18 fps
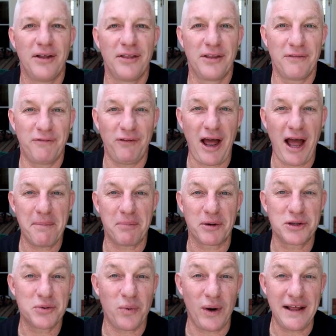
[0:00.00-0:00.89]
The flop
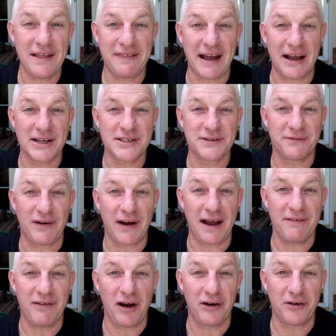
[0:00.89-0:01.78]
with twenty thousand
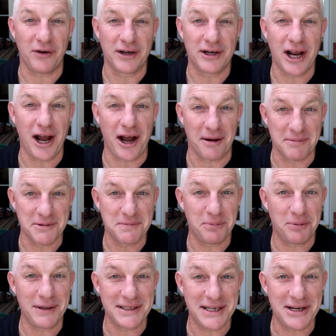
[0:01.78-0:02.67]
five hundred comes
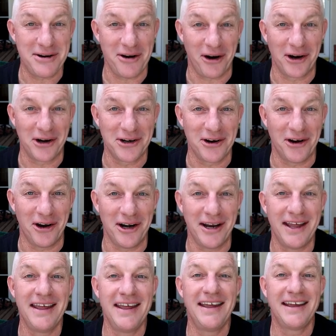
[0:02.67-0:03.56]
pretty darn
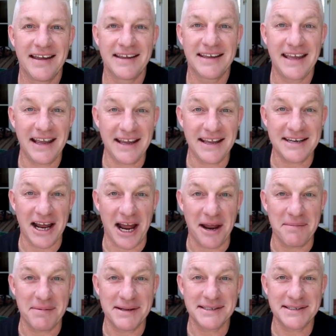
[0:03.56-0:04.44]
good. King of
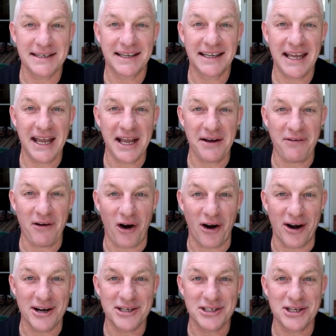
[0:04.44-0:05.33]
diamonds, king of
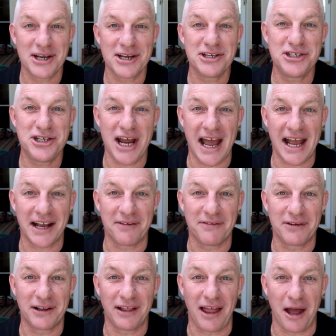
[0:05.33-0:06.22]
hearts, jack
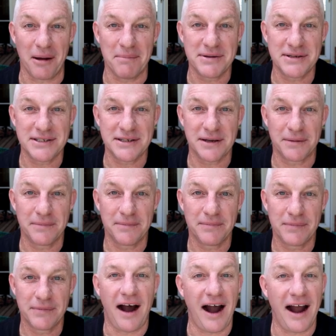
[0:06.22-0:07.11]
of
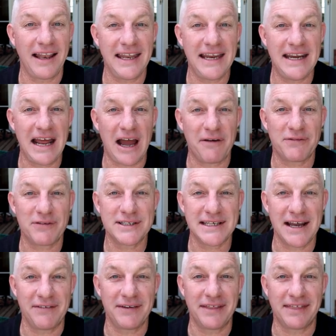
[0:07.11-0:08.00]
clubs. I lead out for
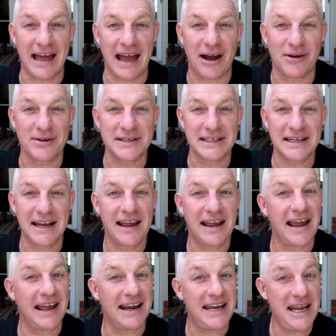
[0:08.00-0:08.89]
seven thousand,
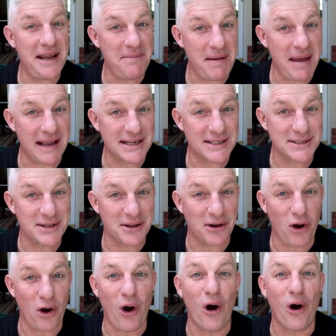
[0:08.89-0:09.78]
and he makes
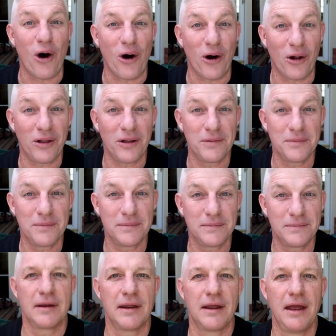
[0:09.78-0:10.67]
the call.
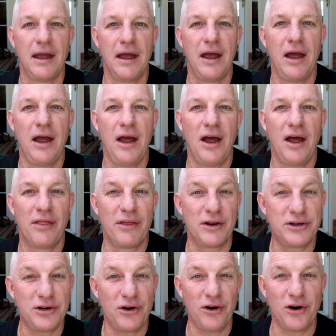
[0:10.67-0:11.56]

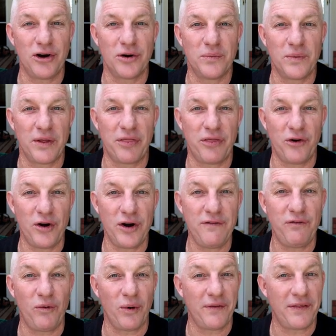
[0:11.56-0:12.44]
The turn with
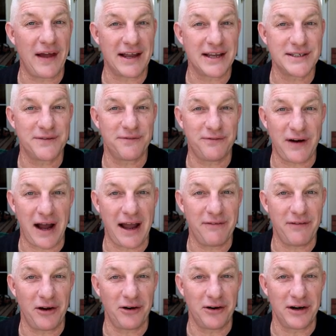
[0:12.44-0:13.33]
thirty-four thousand
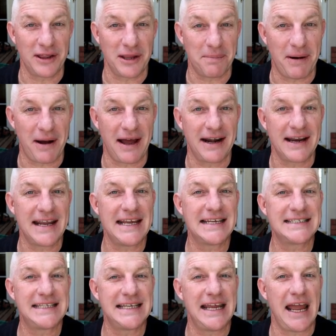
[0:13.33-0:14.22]
five hundred in the pot
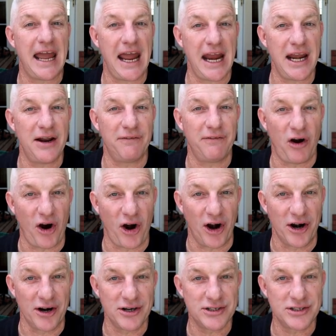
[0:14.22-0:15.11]
is the eight of
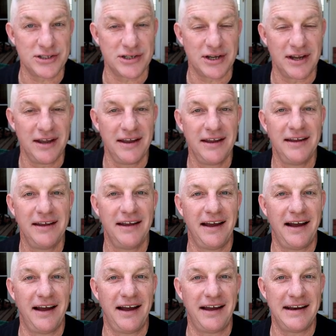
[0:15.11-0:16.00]
hearts.
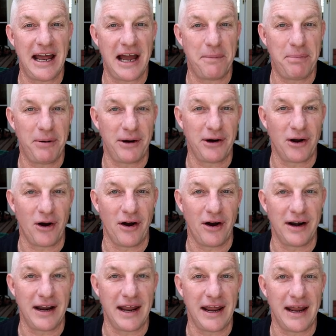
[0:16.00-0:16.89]
Uh, now putting
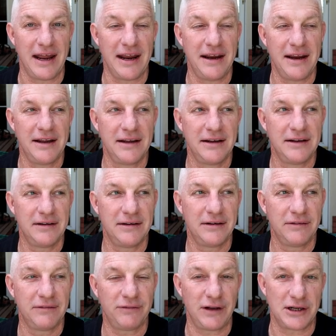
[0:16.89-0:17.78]
on a
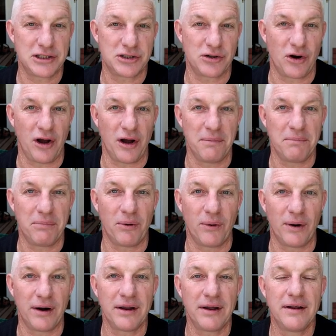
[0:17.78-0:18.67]
flush draw on
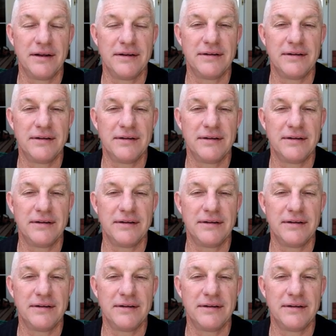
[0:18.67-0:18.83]
board.